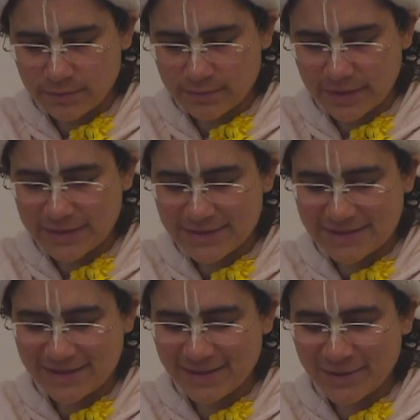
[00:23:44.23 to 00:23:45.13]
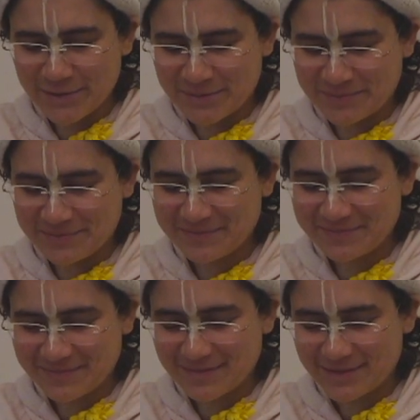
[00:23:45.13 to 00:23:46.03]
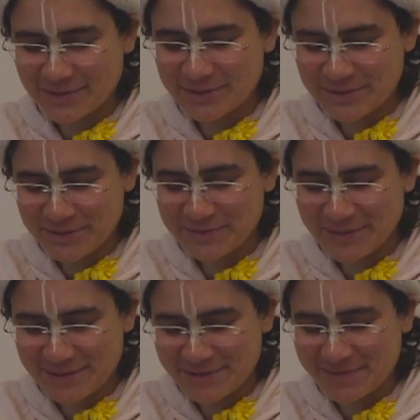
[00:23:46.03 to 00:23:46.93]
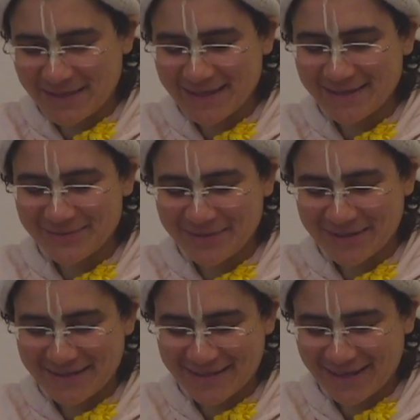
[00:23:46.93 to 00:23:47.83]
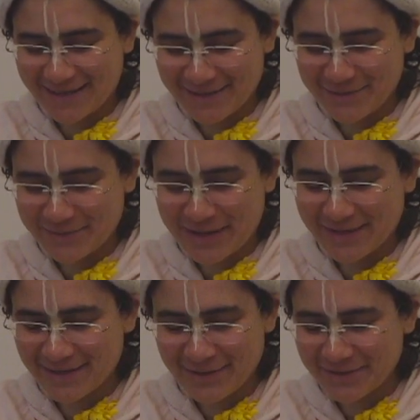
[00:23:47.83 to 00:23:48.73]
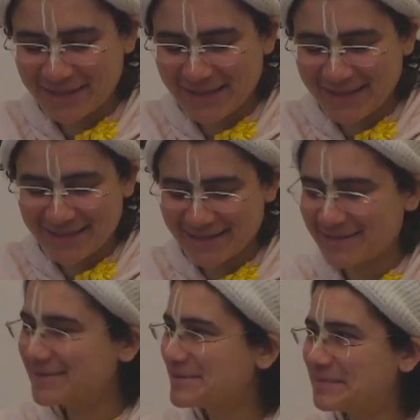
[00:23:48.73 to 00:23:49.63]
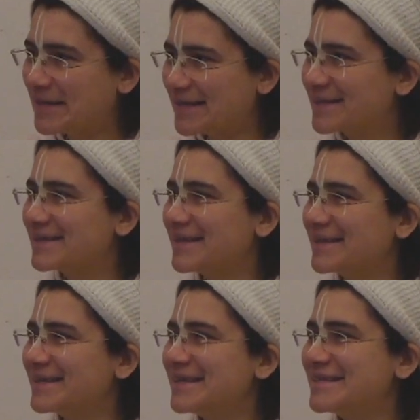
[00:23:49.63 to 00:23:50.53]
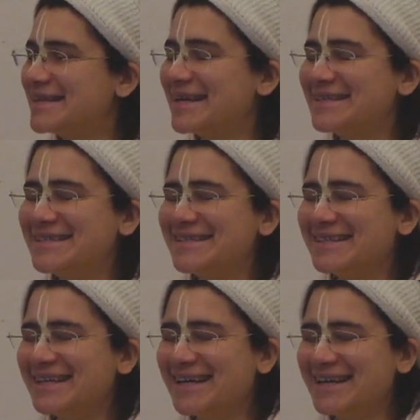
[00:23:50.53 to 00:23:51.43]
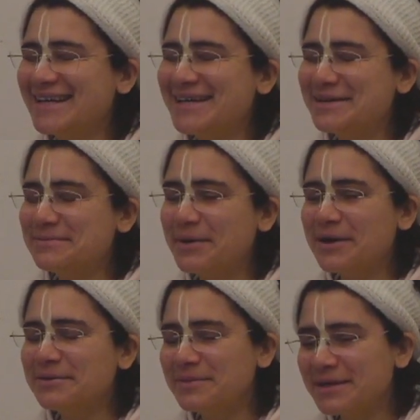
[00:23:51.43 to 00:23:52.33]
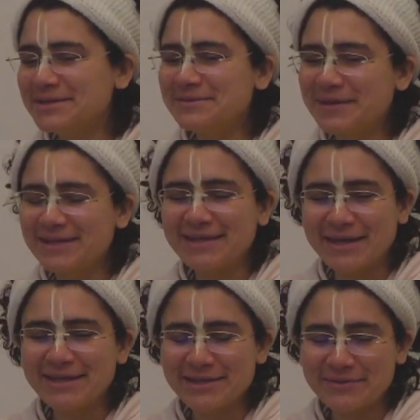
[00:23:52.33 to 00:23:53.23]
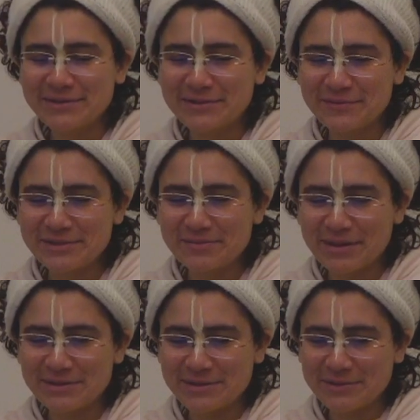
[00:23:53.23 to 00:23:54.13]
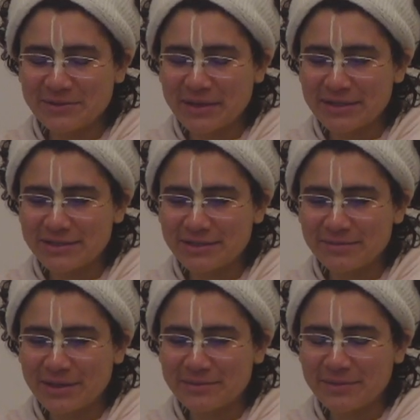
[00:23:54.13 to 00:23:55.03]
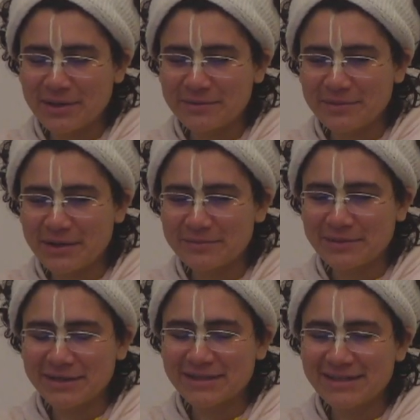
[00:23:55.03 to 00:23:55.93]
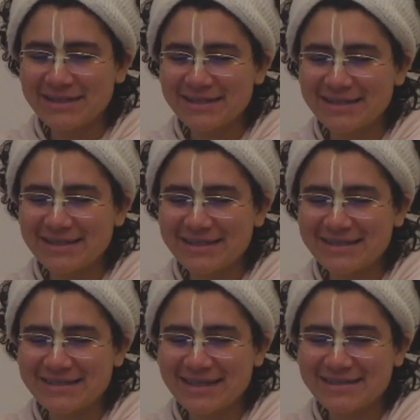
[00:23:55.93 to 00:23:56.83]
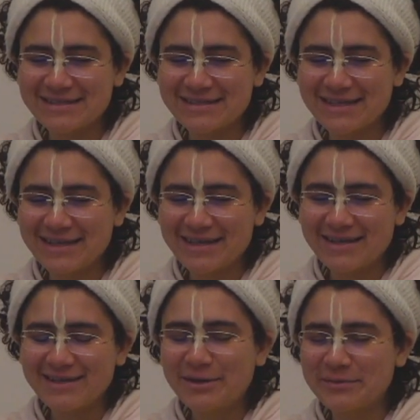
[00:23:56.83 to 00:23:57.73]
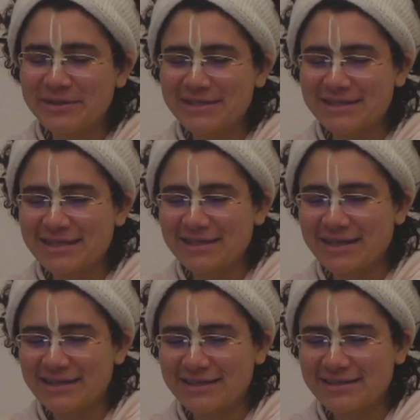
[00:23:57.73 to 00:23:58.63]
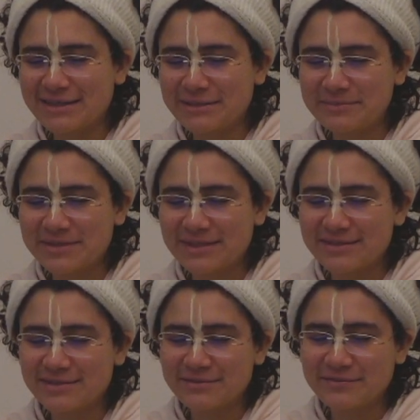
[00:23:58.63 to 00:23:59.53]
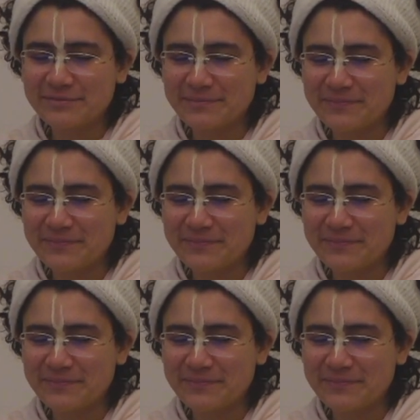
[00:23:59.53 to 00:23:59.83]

it's Srila Sridhar Maharaj speaking in a way that only he can speak. Like he says, Paramatma. I think it was in response to a question about Paramatma, and he says, we just get like these glimpses of